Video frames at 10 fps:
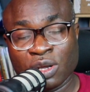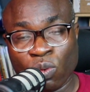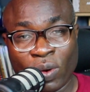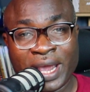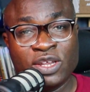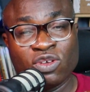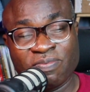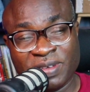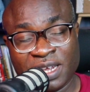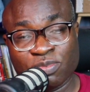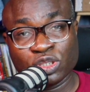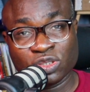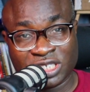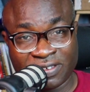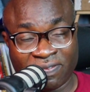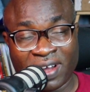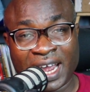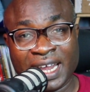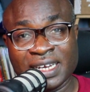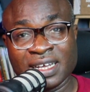When you have been able to
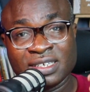define